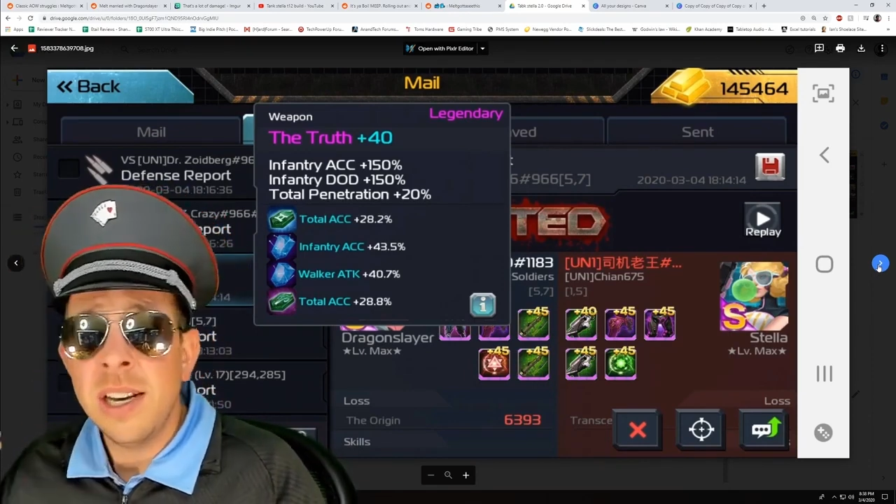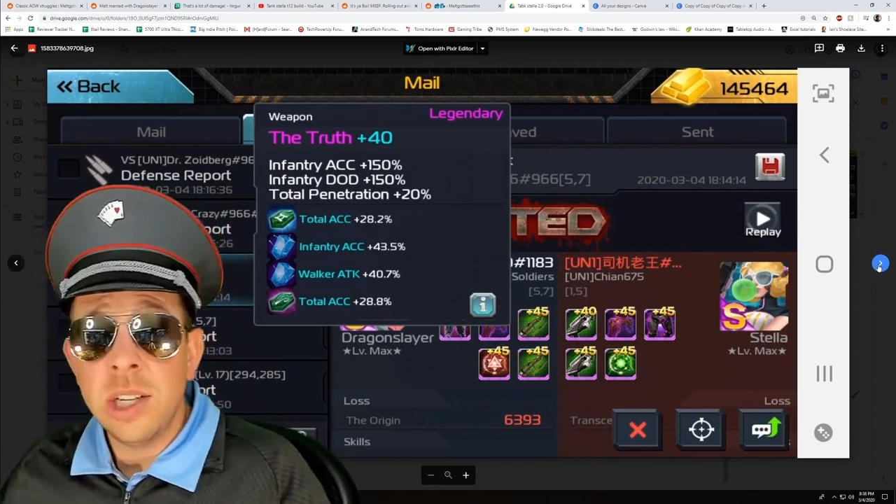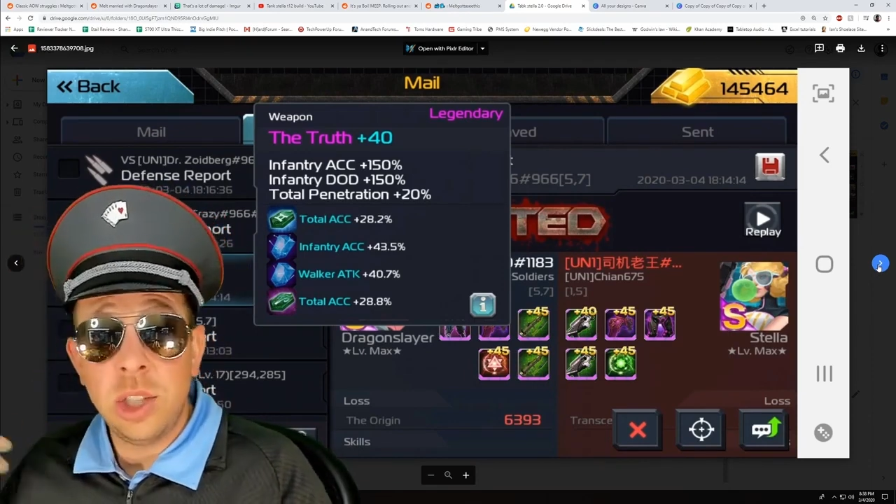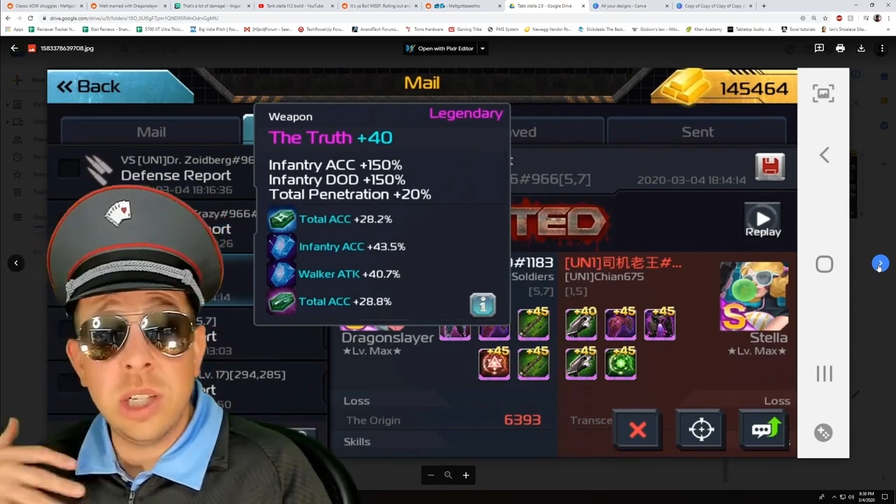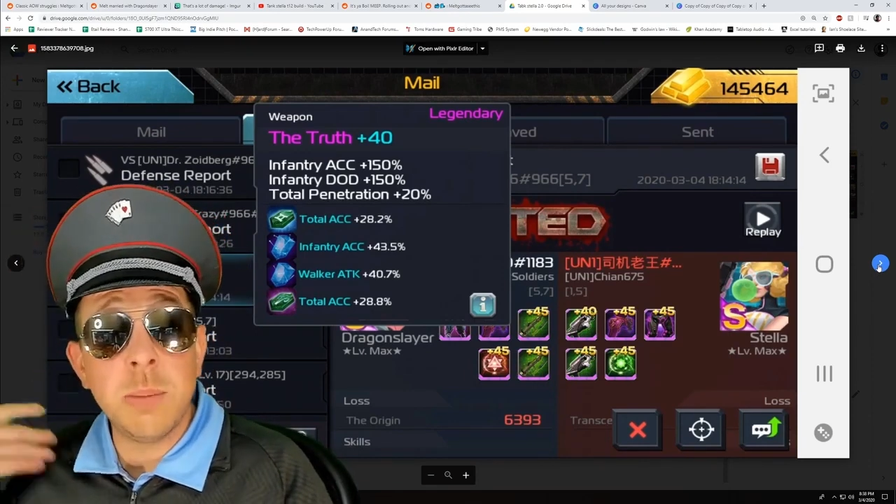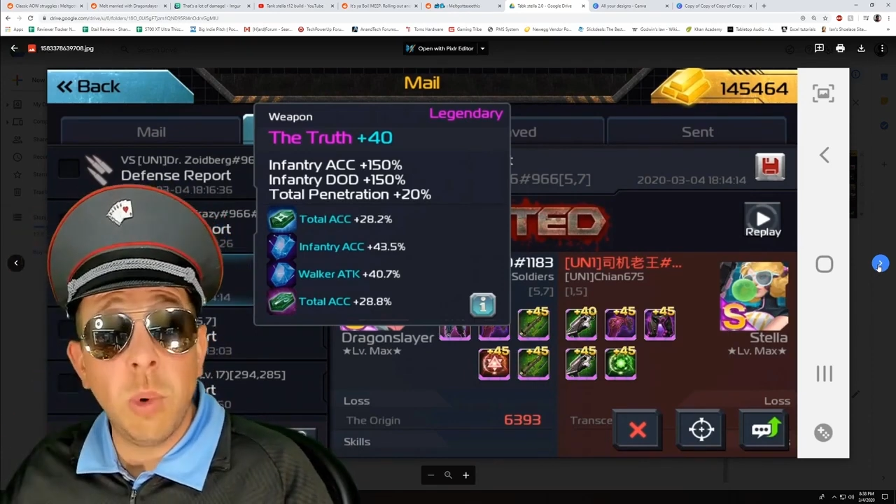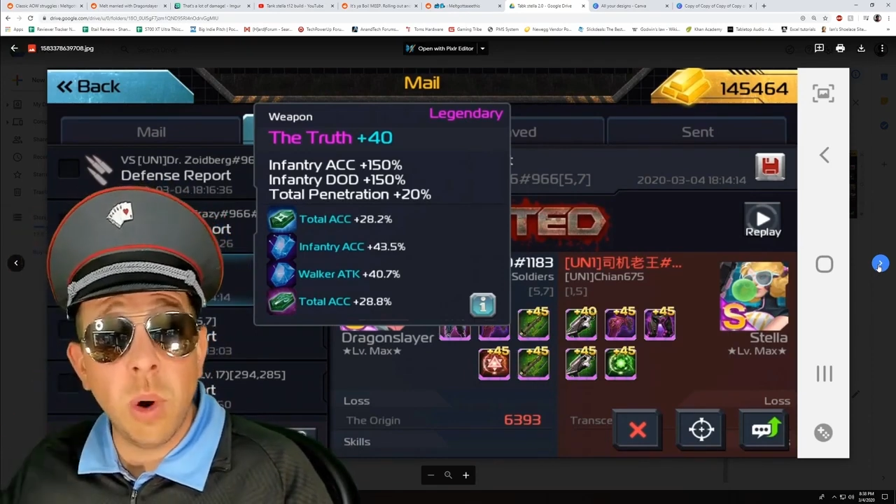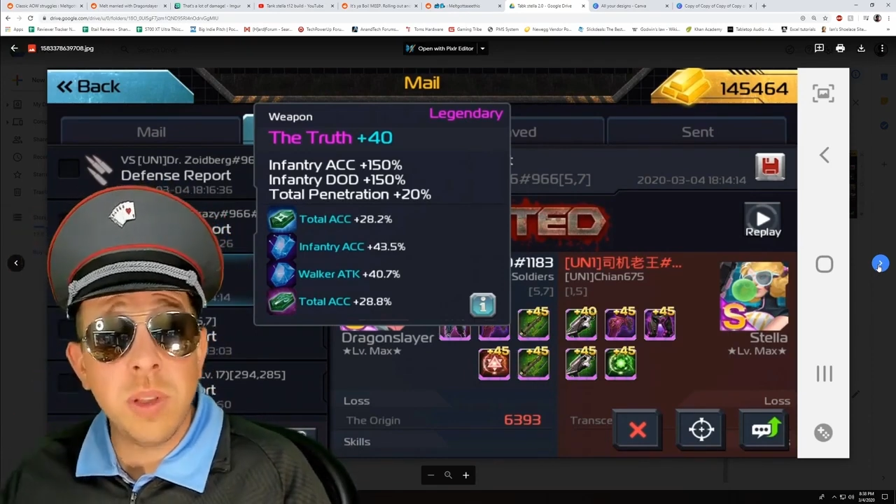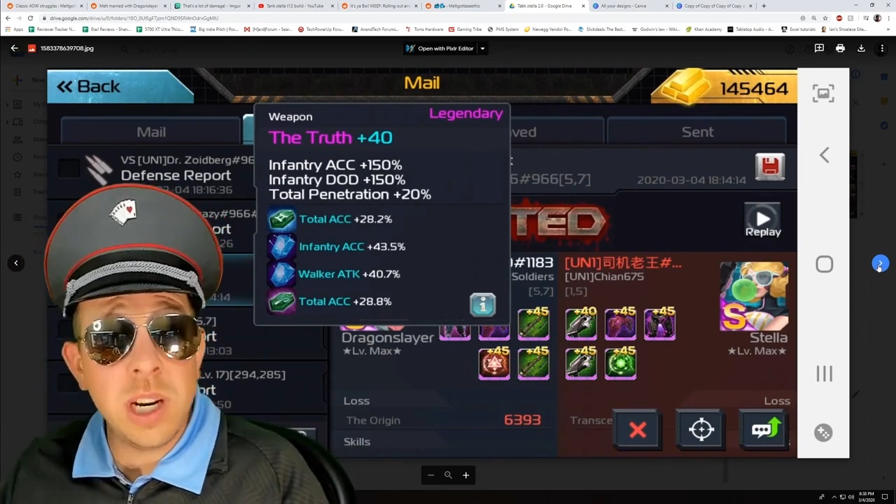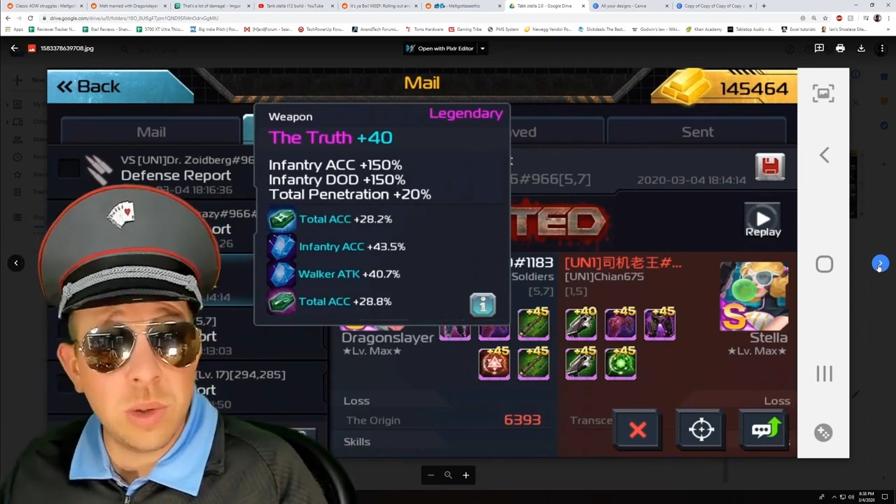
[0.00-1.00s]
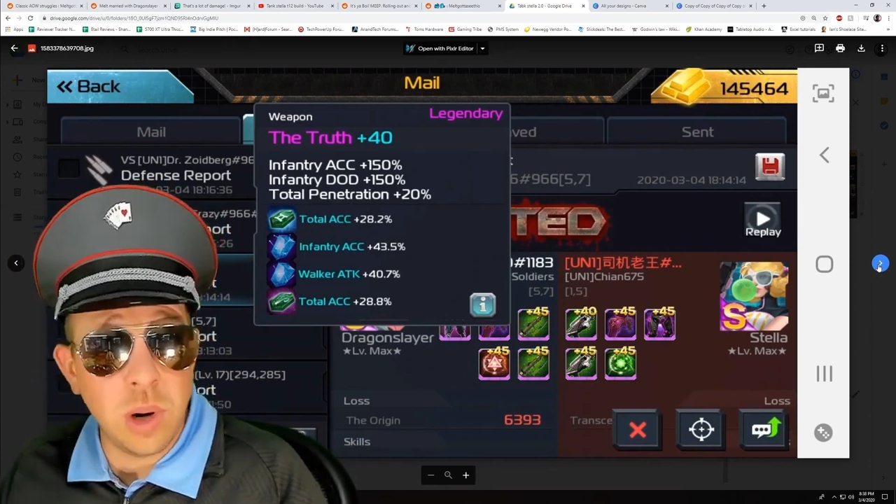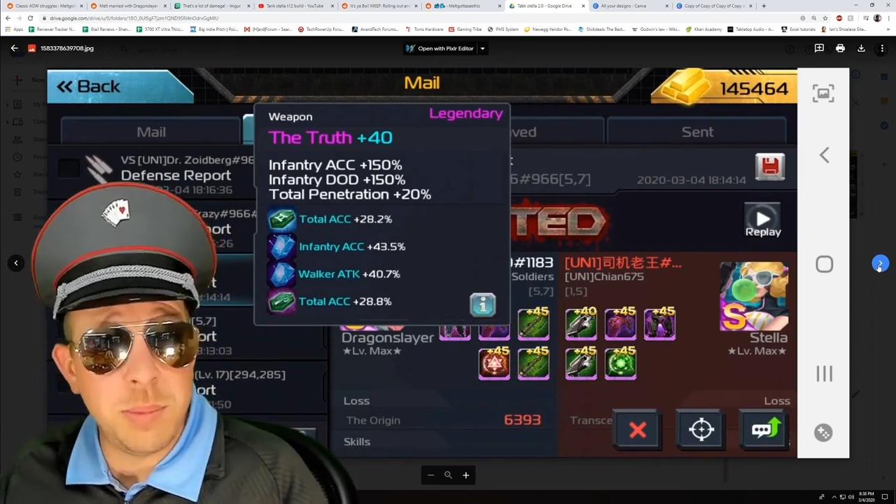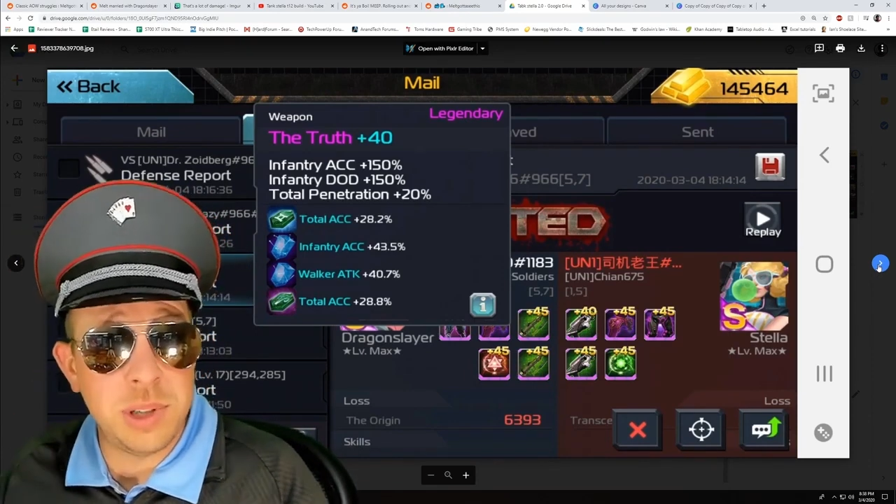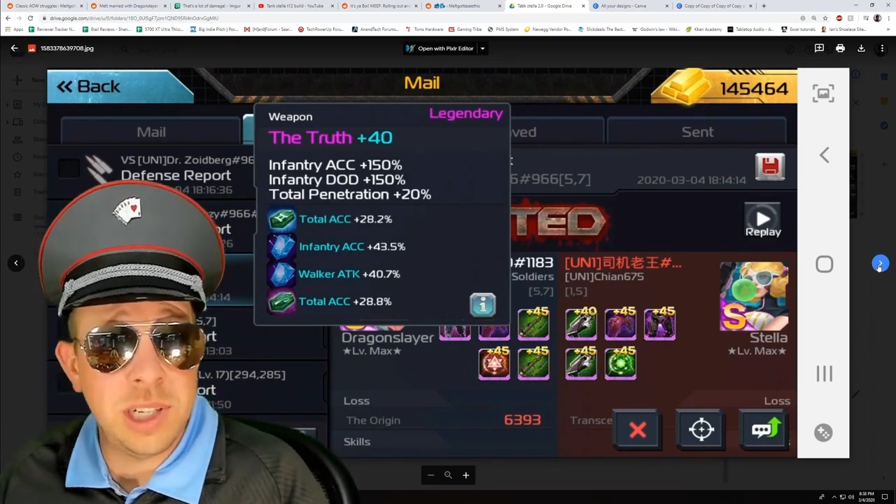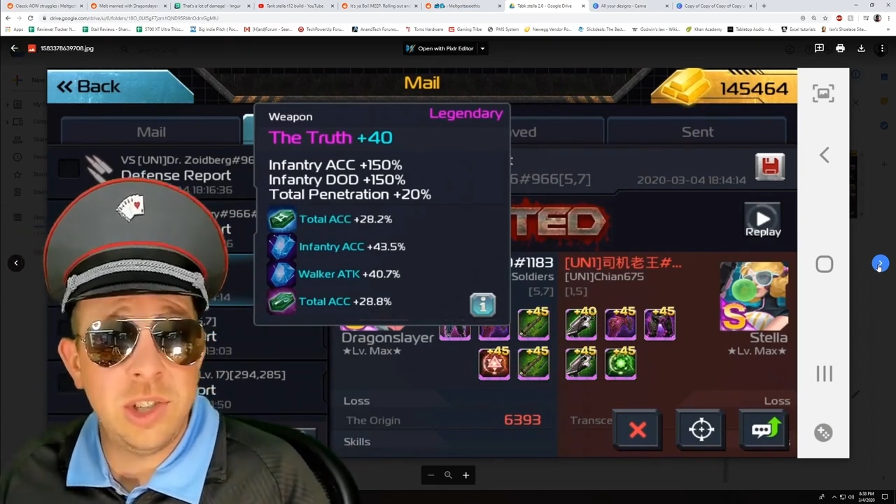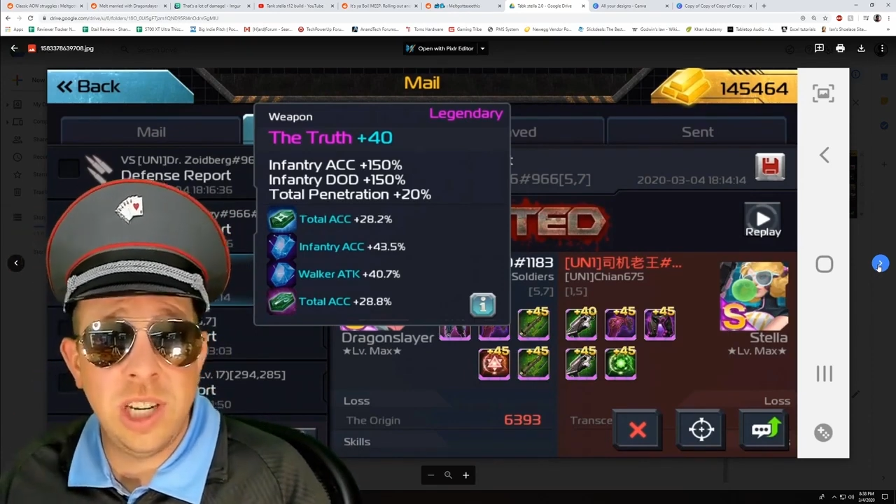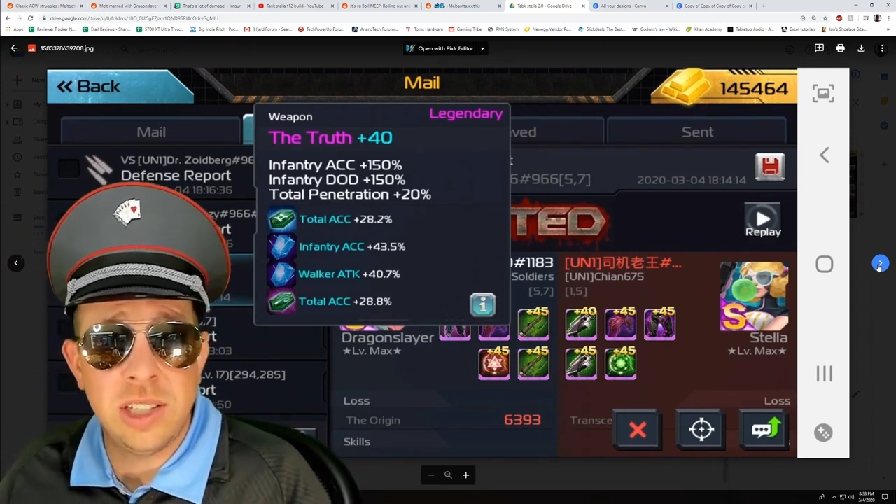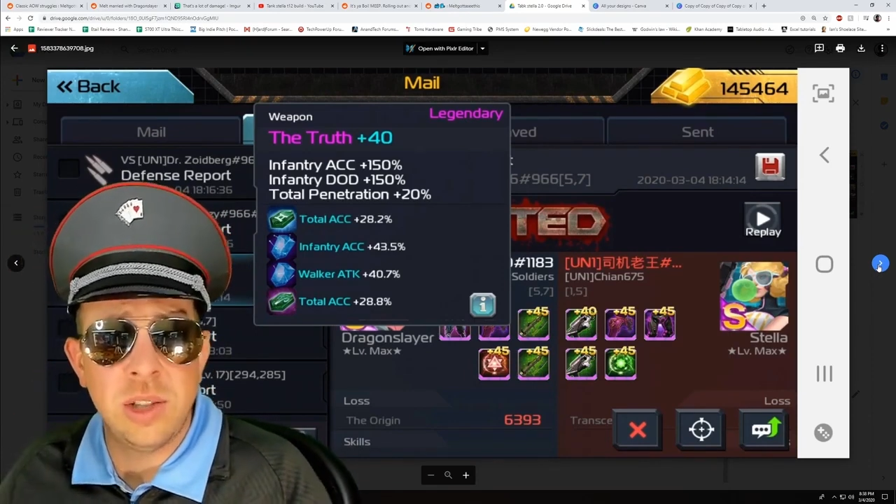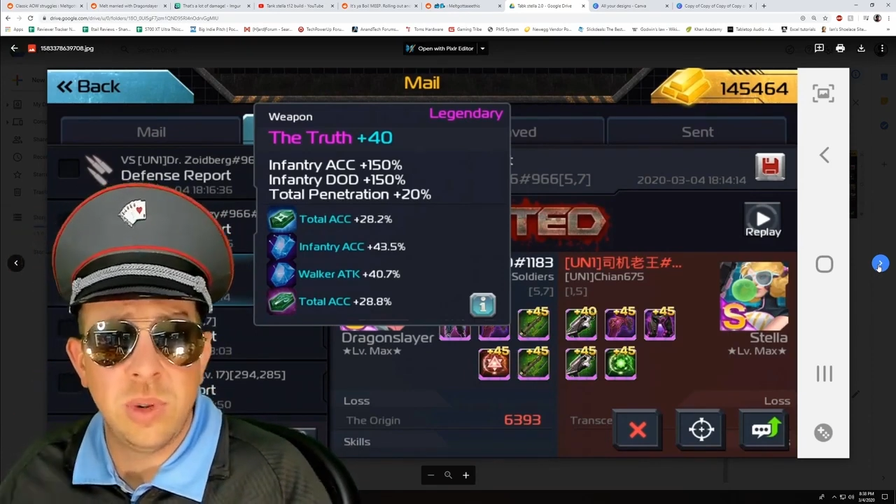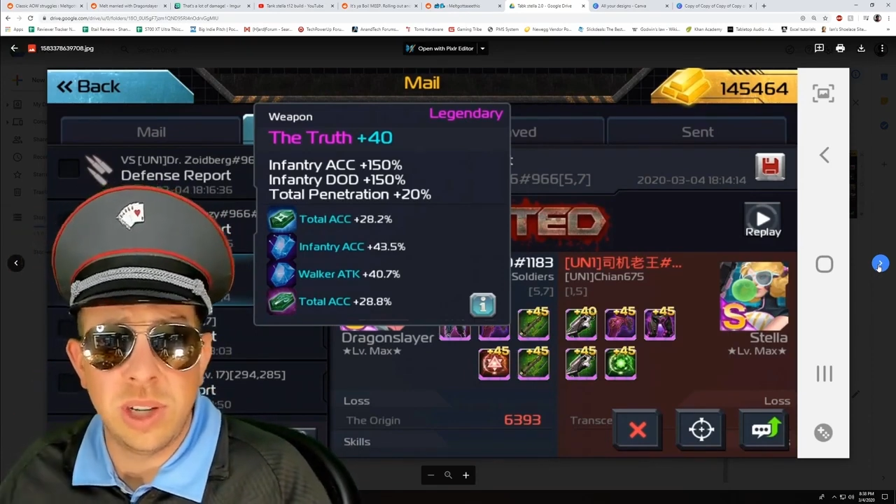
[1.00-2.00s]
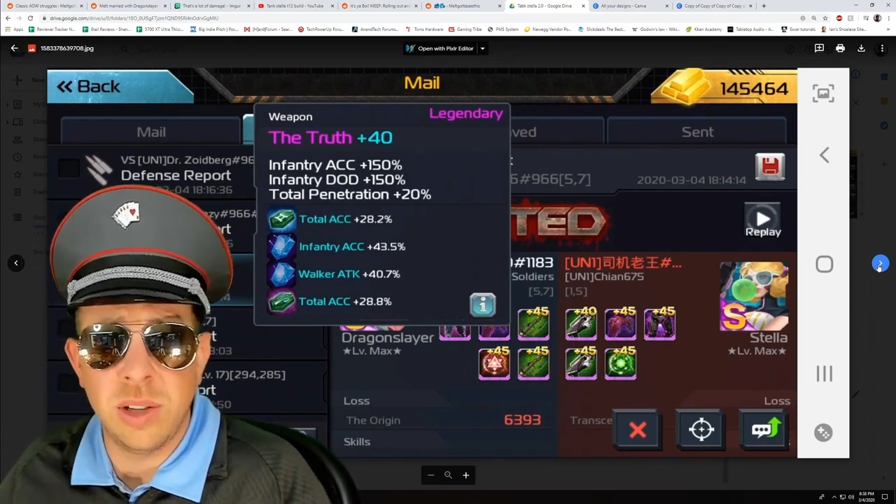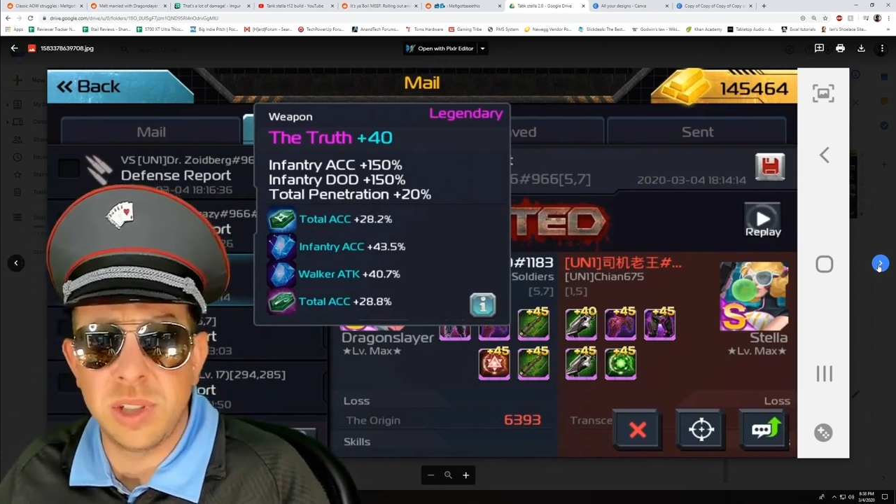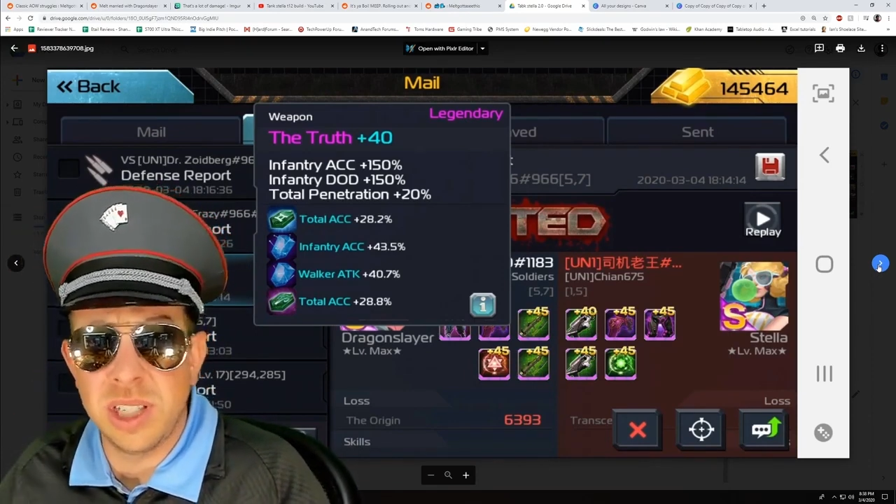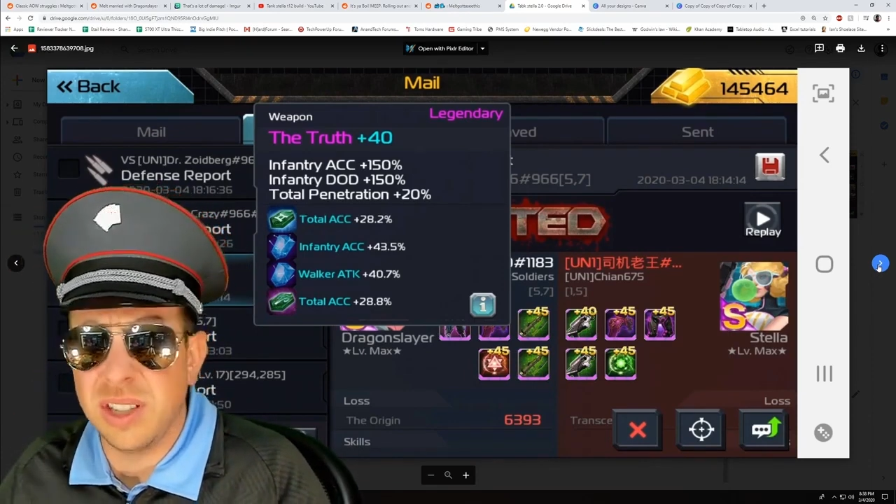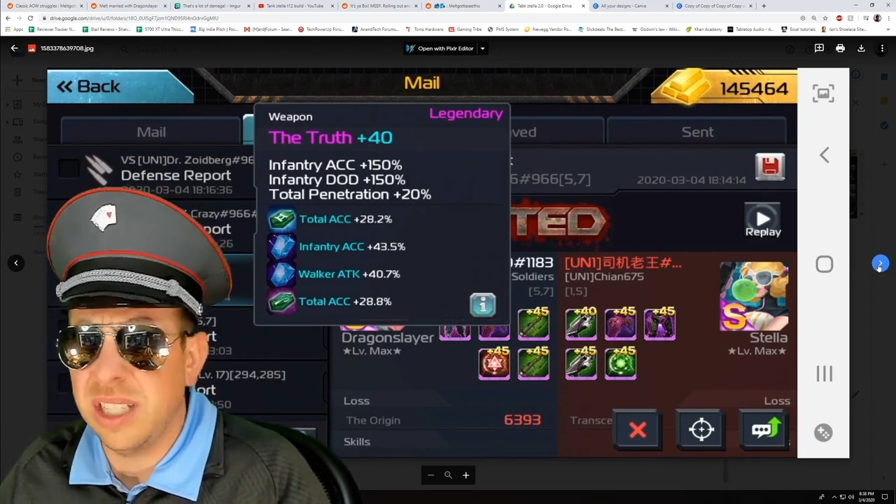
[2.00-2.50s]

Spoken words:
she has more than a 20% chance to trigger those skills.